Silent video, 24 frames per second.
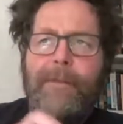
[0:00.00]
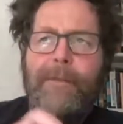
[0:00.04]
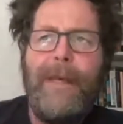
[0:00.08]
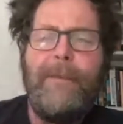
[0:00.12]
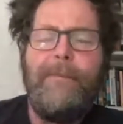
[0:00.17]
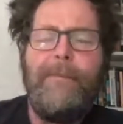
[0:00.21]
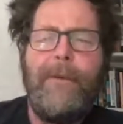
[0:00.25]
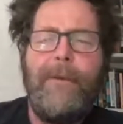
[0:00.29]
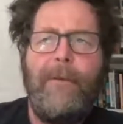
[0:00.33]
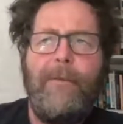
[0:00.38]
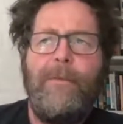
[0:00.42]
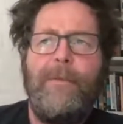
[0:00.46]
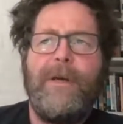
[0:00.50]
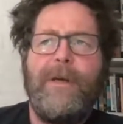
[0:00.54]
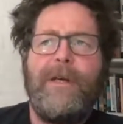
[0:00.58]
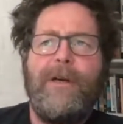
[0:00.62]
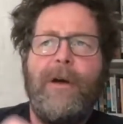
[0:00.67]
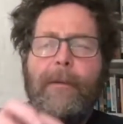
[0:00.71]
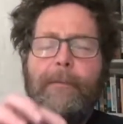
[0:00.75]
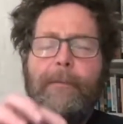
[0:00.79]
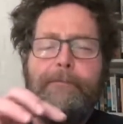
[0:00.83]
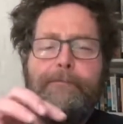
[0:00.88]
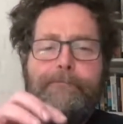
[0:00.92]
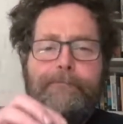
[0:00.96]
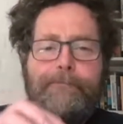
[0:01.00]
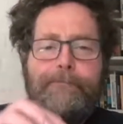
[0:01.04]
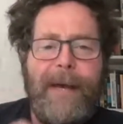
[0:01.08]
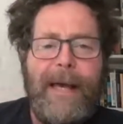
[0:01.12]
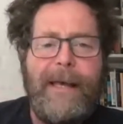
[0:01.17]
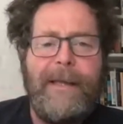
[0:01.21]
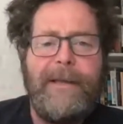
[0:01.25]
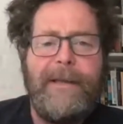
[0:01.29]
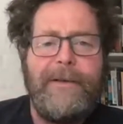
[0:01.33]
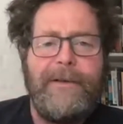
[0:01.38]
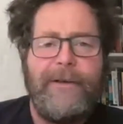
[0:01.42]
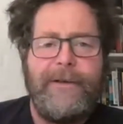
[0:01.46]
people become
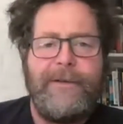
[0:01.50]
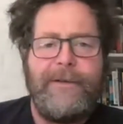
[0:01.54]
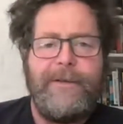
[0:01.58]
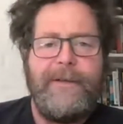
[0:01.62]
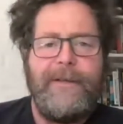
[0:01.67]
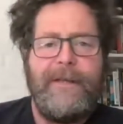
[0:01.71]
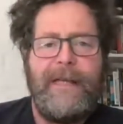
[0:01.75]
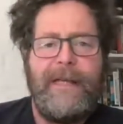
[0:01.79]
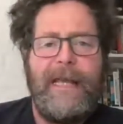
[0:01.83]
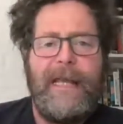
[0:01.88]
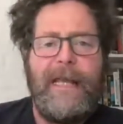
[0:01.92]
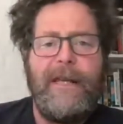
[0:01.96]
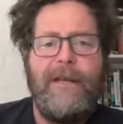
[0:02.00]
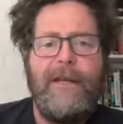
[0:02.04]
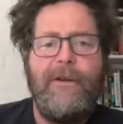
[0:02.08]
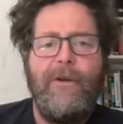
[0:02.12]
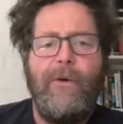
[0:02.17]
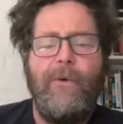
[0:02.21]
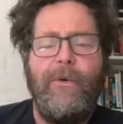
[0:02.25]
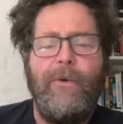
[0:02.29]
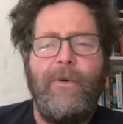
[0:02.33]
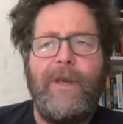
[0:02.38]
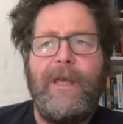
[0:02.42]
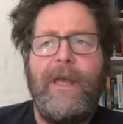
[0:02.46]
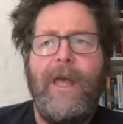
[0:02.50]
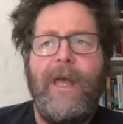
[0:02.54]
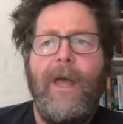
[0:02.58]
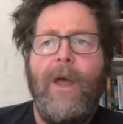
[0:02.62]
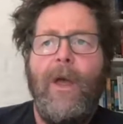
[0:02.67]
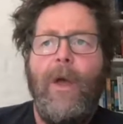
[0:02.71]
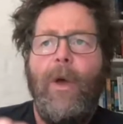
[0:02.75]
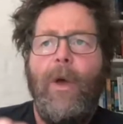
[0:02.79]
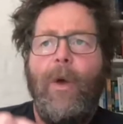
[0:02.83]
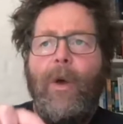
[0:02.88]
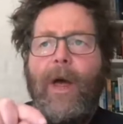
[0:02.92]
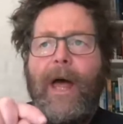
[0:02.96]
better in knowing
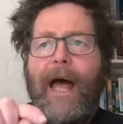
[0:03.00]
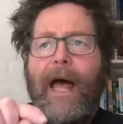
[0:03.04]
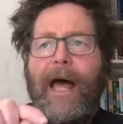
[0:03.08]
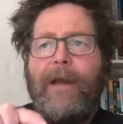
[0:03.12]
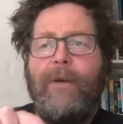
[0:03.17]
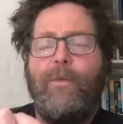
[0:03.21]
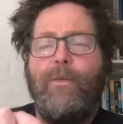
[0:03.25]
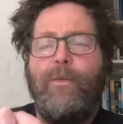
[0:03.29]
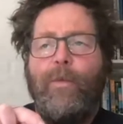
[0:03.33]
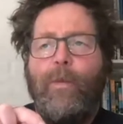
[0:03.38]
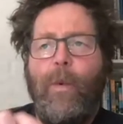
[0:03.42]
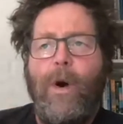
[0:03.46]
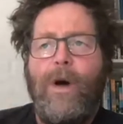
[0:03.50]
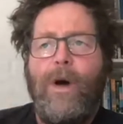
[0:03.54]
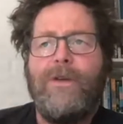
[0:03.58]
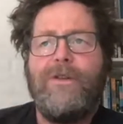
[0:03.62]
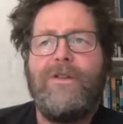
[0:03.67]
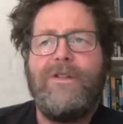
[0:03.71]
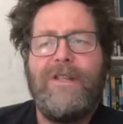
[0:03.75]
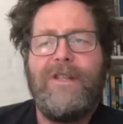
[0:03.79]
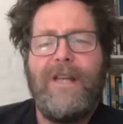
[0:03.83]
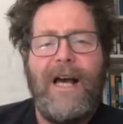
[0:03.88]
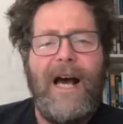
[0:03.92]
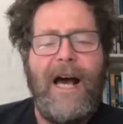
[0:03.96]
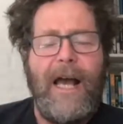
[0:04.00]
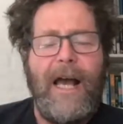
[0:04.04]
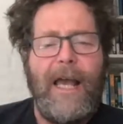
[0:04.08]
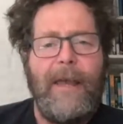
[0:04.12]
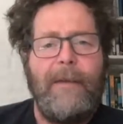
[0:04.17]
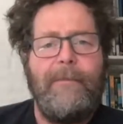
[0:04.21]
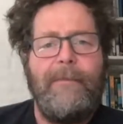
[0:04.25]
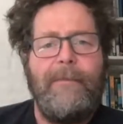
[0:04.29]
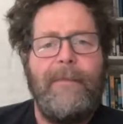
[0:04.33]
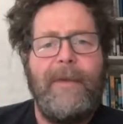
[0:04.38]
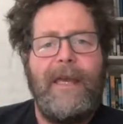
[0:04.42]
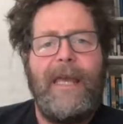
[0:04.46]
at what
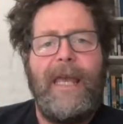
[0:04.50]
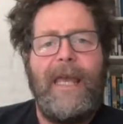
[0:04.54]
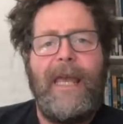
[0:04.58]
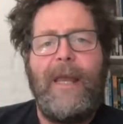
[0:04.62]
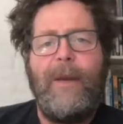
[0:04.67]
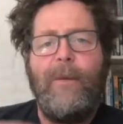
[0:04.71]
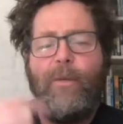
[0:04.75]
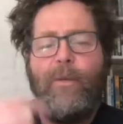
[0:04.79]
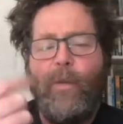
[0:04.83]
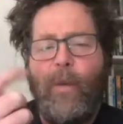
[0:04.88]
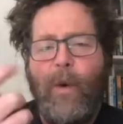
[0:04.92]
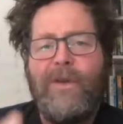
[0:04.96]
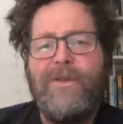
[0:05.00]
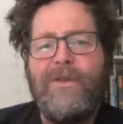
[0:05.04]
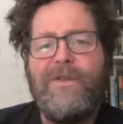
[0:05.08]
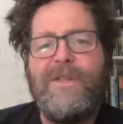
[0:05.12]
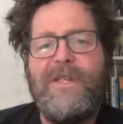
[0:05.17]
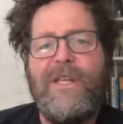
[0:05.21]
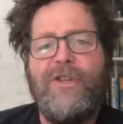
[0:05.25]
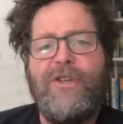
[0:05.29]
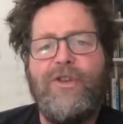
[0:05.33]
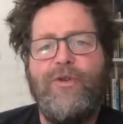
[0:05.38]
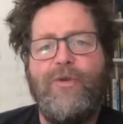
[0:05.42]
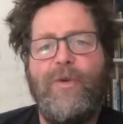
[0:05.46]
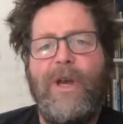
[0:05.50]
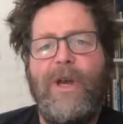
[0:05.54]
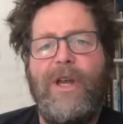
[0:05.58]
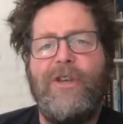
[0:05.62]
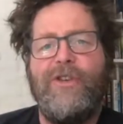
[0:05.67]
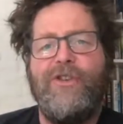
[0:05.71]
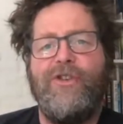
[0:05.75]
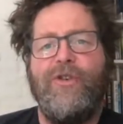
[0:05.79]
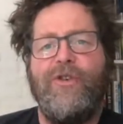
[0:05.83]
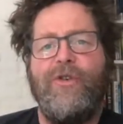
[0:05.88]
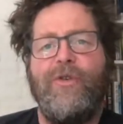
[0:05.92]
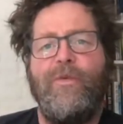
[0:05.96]
time, in what
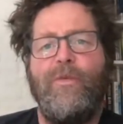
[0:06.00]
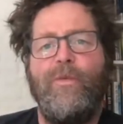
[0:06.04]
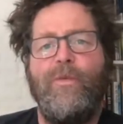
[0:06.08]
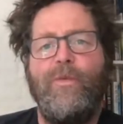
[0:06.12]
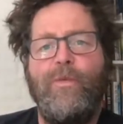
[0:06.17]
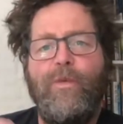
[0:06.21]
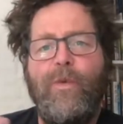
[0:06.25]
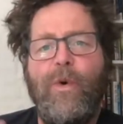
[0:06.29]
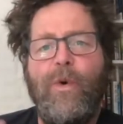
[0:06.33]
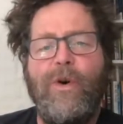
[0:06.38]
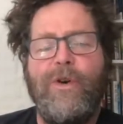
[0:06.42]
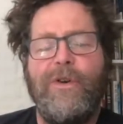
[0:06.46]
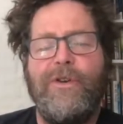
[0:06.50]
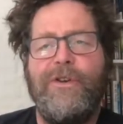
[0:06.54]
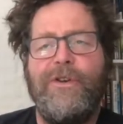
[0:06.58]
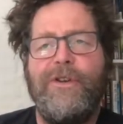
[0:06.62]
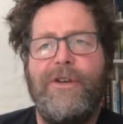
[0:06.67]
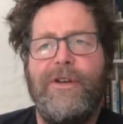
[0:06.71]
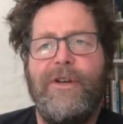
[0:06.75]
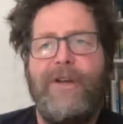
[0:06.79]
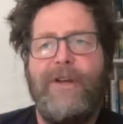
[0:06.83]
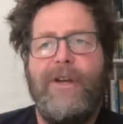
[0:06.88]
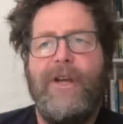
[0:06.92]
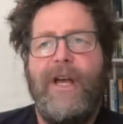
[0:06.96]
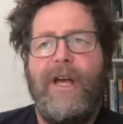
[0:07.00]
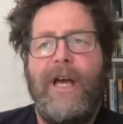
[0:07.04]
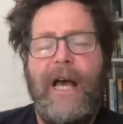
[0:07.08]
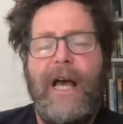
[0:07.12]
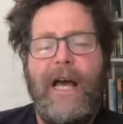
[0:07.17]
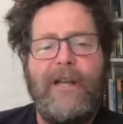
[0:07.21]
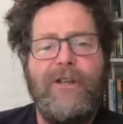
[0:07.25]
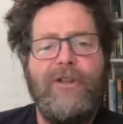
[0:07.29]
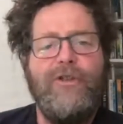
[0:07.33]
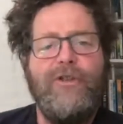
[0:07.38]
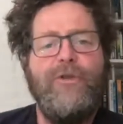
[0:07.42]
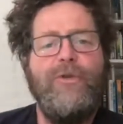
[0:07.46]
situation would
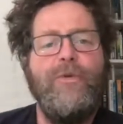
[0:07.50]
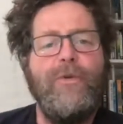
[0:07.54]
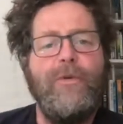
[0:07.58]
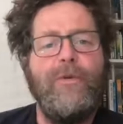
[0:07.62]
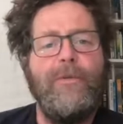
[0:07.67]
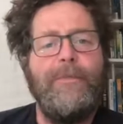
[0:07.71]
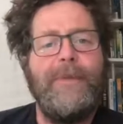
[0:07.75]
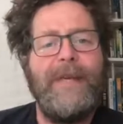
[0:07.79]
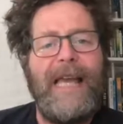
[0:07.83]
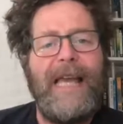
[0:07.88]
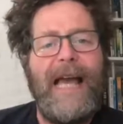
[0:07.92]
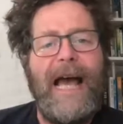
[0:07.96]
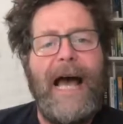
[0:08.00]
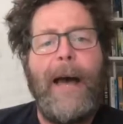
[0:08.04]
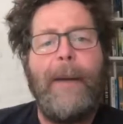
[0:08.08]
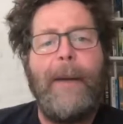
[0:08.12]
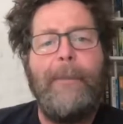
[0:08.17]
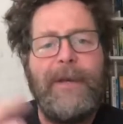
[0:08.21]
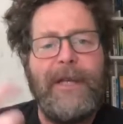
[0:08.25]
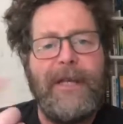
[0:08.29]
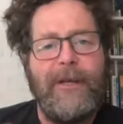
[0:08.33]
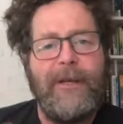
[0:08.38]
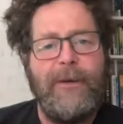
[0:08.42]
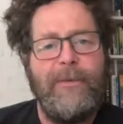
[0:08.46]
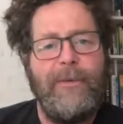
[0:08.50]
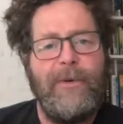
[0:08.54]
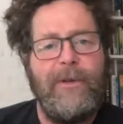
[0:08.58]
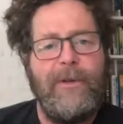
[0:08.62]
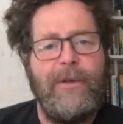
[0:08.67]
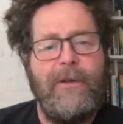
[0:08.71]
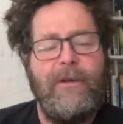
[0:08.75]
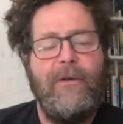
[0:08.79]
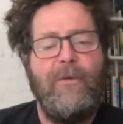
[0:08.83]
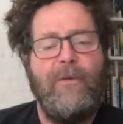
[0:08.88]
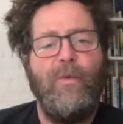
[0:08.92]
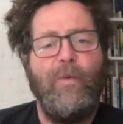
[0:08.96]
a tool be applicable?
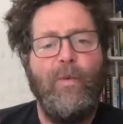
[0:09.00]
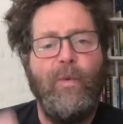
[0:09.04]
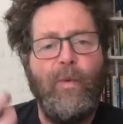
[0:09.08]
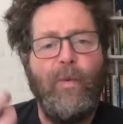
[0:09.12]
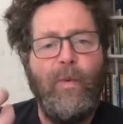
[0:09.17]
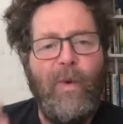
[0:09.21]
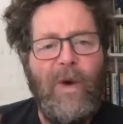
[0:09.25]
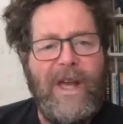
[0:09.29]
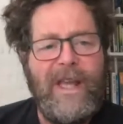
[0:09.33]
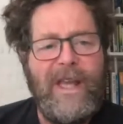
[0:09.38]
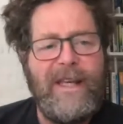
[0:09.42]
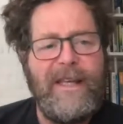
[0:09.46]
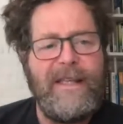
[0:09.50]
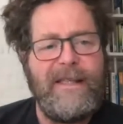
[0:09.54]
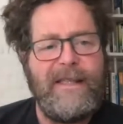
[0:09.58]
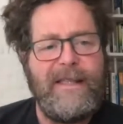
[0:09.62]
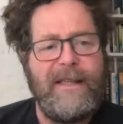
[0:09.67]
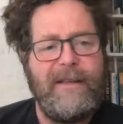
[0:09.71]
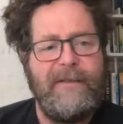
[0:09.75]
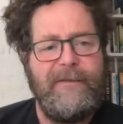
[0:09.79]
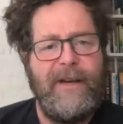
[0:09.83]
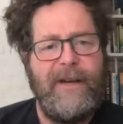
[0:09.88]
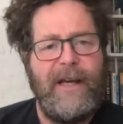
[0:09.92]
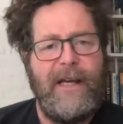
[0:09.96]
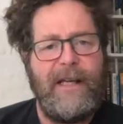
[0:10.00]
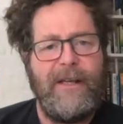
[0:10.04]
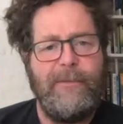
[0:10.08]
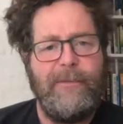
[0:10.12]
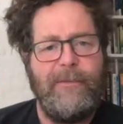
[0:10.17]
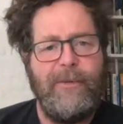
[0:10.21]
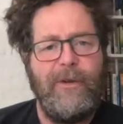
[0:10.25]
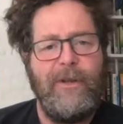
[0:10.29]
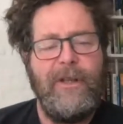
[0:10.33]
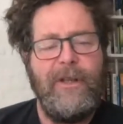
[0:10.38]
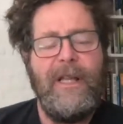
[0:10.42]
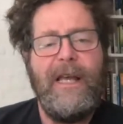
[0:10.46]
When is it
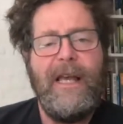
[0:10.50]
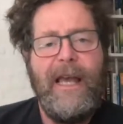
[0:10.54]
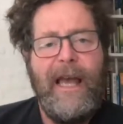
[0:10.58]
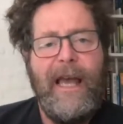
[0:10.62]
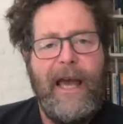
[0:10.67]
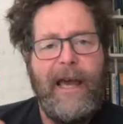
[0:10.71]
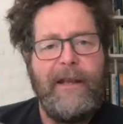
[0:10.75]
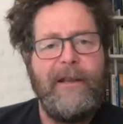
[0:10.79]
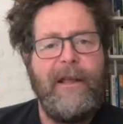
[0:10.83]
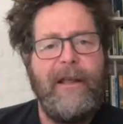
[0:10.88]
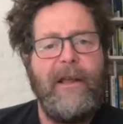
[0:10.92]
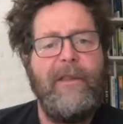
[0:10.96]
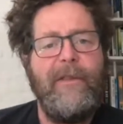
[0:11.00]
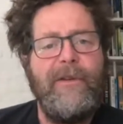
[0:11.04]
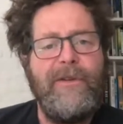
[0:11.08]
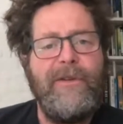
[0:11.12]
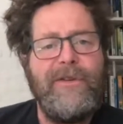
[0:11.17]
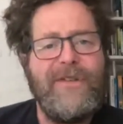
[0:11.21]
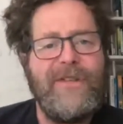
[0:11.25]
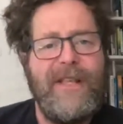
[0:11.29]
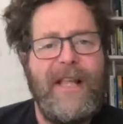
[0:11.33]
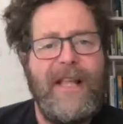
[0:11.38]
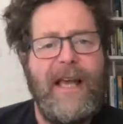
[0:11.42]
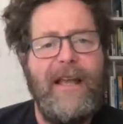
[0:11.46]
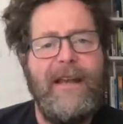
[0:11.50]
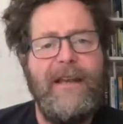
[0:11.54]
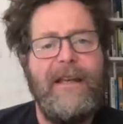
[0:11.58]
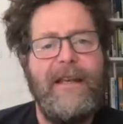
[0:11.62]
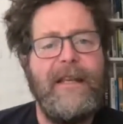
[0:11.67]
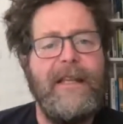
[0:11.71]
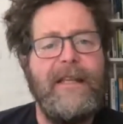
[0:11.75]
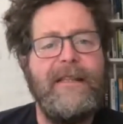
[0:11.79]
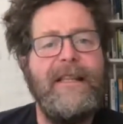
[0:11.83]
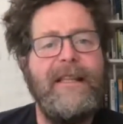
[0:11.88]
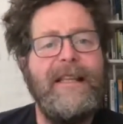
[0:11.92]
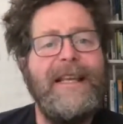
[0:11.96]
valuable? And
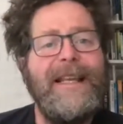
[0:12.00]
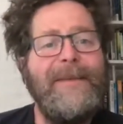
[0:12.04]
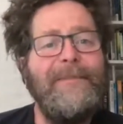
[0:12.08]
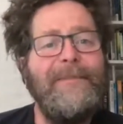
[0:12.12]
understanding the